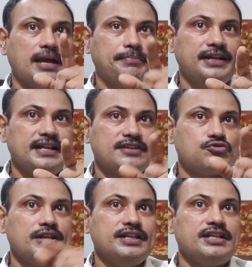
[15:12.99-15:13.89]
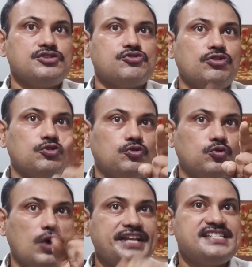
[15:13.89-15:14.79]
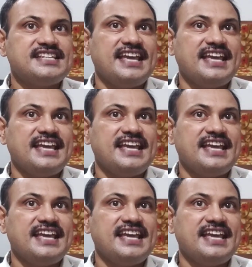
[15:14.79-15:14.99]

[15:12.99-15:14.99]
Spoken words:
capital X1 is equal to twice